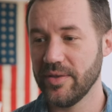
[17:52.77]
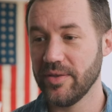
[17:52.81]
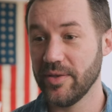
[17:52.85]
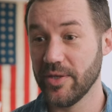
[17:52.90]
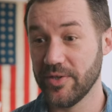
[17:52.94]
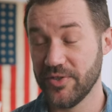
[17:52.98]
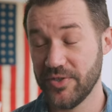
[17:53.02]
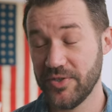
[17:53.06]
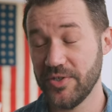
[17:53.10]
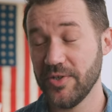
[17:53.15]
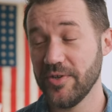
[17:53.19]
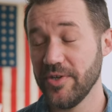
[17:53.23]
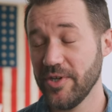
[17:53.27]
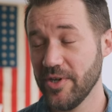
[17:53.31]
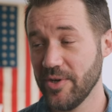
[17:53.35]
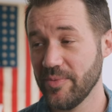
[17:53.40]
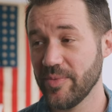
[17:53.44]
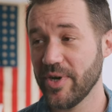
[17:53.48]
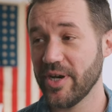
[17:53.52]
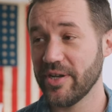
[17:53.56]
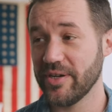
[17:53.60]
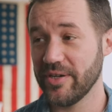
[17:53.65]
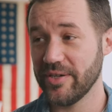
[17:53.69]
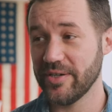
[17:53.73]
The, the studio
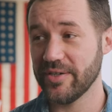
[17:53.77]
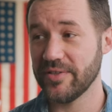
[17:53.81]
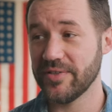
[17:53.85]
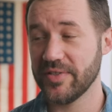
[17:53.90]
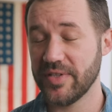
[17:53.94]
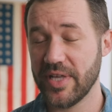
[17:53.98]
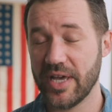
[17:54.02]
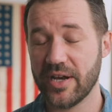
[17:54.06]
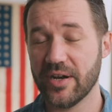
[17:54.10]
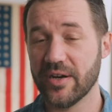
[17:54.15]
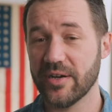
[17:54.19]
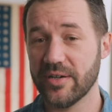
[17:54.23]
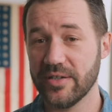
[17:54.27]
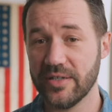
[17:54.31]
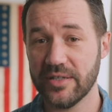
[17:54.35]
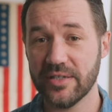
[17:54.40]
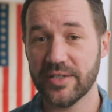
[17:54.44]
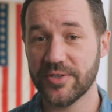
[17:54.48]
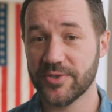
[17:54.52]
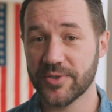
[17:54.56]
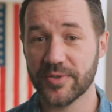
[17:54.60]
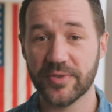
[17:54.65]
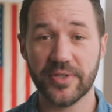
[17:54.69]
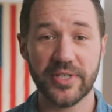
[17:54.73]
monitors that are
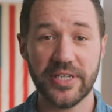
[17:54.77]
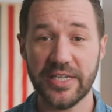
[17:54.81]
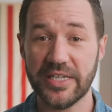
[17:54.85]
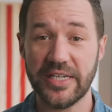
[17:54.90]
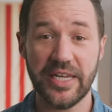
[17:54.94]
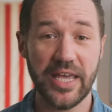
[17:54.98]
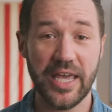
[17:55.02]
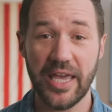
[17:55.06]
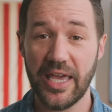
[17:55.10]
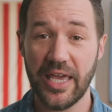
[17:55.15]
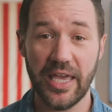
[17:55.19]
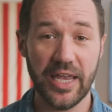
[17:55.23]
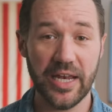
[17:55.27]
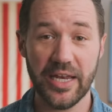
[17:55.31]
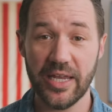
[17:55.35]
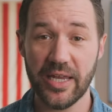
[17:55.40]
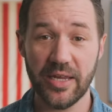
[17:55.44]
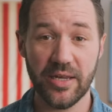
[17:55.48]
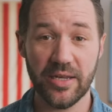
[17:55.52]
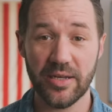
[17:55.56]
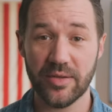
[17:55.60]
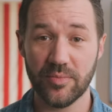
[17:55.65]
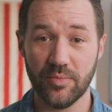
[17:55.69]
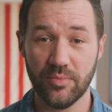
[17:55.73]
literally in
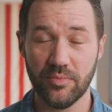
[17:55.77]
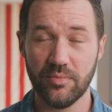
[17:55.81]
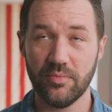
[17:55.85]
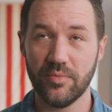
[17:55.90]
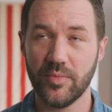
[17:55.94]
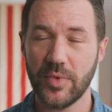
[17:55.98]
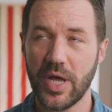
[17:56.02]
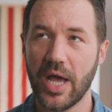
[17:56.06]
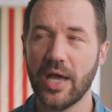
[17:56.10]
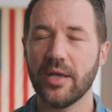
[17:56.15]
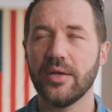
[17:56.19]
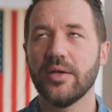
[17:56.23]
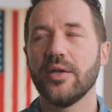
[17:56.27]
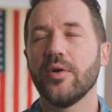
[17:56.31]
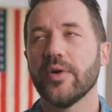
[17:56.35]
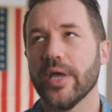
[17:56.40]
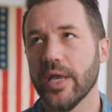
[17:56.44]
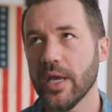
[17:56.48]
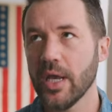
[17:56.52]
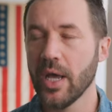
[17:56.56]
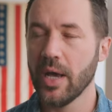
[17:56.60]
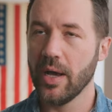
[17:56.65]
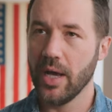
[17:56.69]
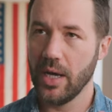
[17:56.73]
any, okay,